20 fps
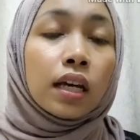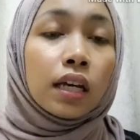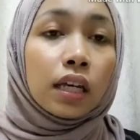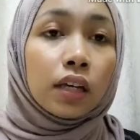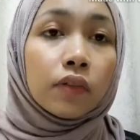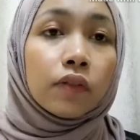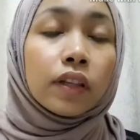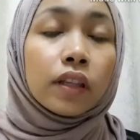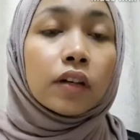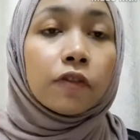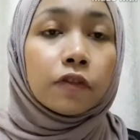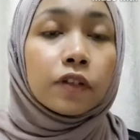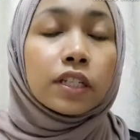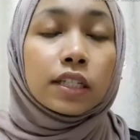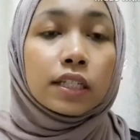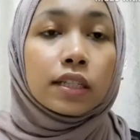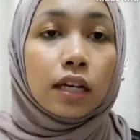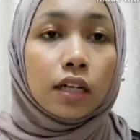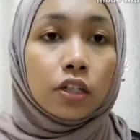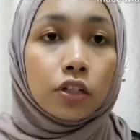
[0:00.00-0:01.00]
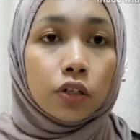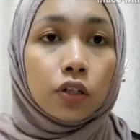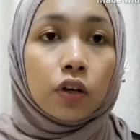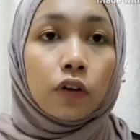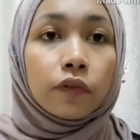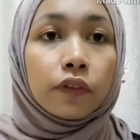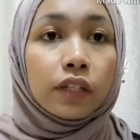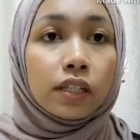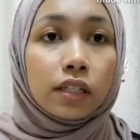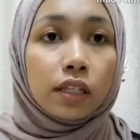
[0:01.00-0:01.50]
Even the first intention
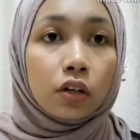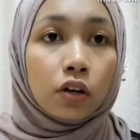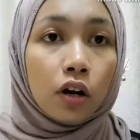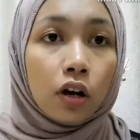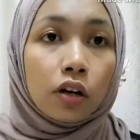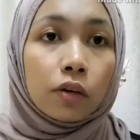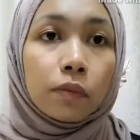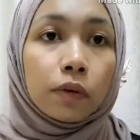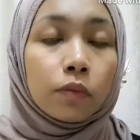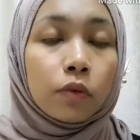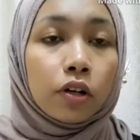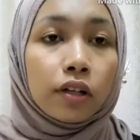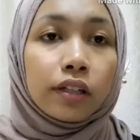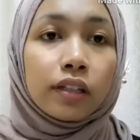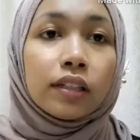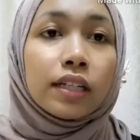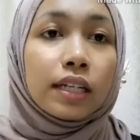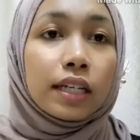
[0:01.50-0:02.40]
of this economic model